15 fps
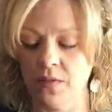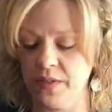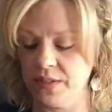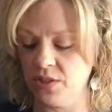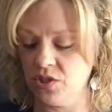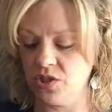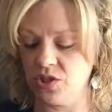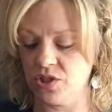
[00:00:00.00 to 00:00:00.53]
this
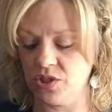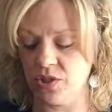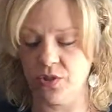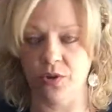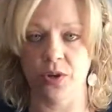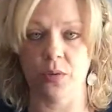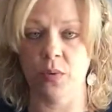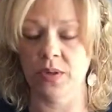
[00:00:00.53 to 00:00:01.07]
is just a
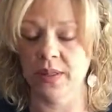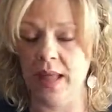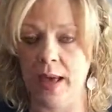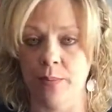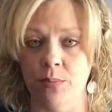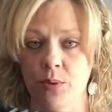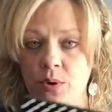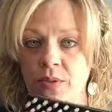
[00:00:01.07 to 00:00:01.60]
31
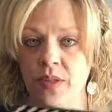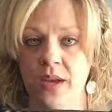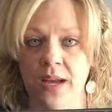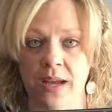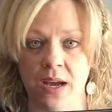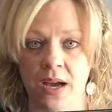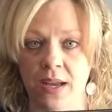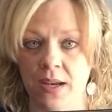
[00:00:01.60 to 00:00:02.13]
lap board that I
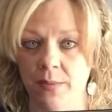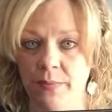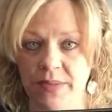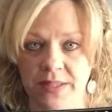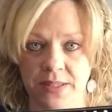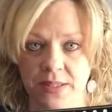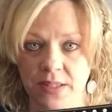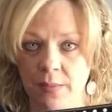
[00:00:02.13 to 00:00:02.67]
got on
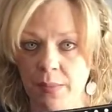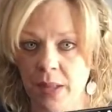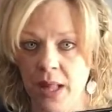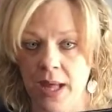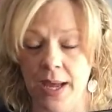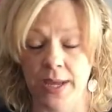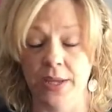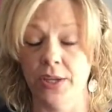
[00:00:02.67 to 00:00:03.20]
Business
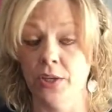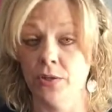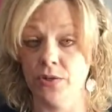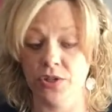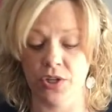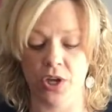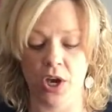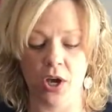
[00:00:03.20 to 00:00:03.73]
Supply
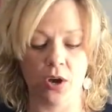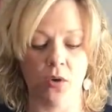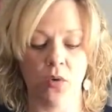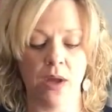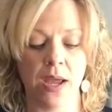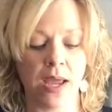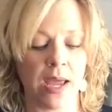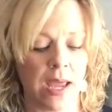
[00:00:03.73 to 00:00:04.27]
years ago.
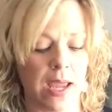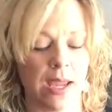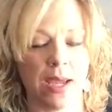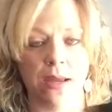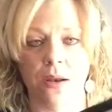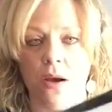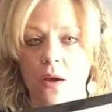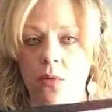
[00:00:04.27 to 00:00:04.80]

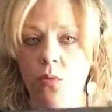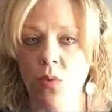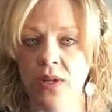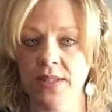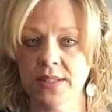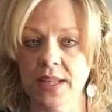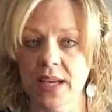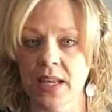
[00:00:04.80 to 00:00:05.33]
And on
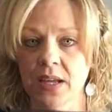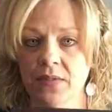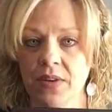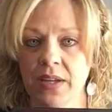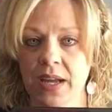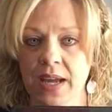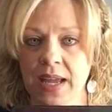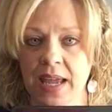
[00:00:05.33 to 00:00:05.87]
one side of
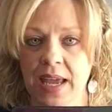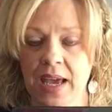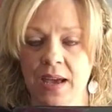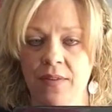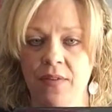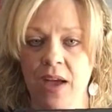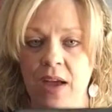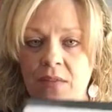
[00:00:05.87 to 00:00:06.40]
it, I
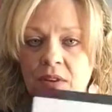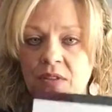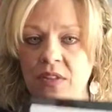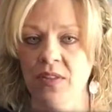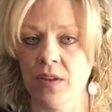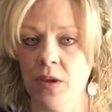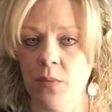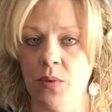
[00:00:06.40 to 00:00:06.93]
have everything
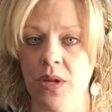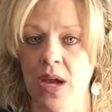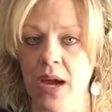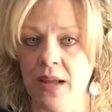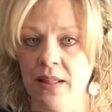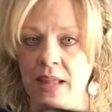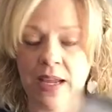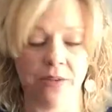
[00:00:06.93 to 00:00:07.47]
that I want to
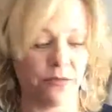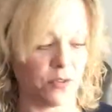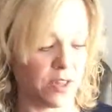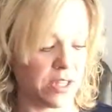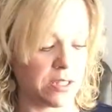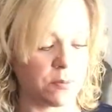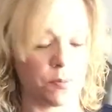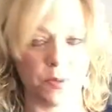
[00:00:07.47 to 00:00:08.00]
highlight for
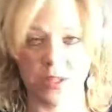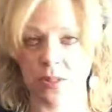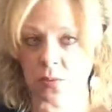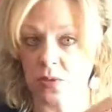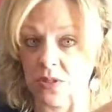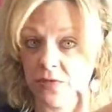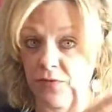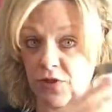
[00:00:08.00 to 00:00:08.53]
this. This
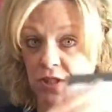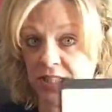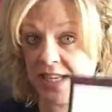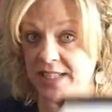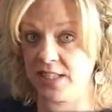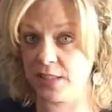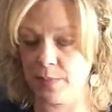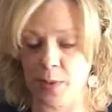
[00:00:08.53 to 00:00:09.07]
was for
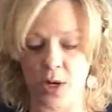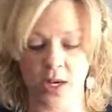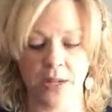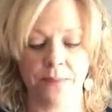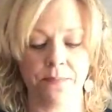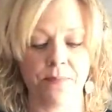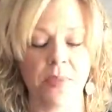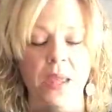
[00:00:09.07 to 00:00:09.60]
Stacy's party.
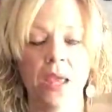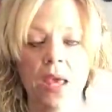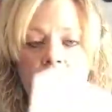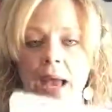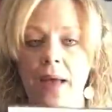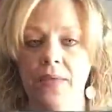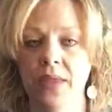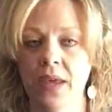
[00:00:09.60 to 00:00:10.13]

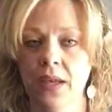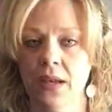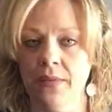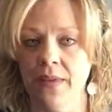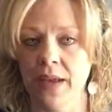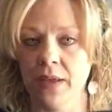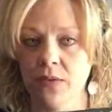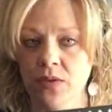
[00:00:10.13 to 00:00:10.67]
And then on
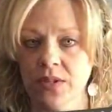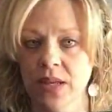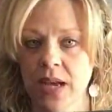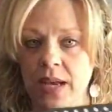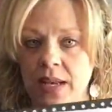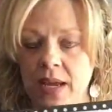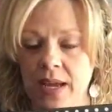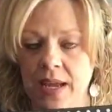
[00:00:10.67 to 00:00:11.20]
the other
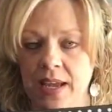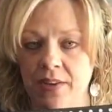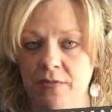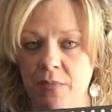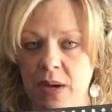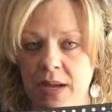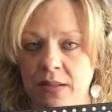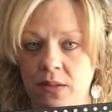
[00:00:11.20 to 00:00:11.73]
side, I have
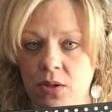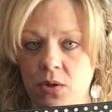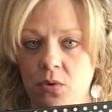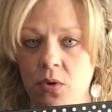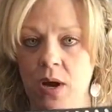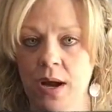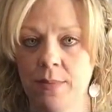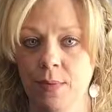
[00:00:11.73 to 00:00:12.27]
my
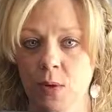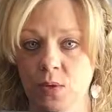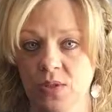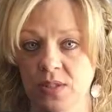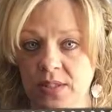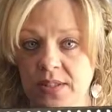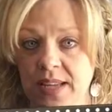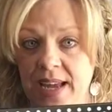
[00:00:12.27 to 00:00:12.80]
little
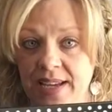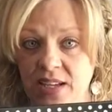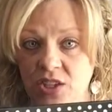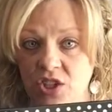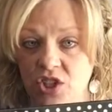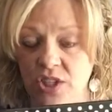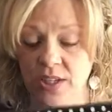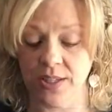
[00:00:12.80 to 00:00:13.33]
hostess stacking
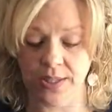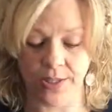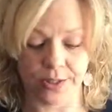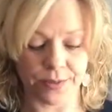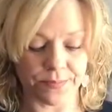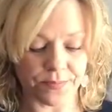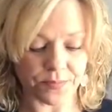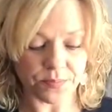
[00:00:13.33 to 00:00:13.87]
sheet
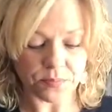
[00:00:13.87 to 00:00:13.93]
here.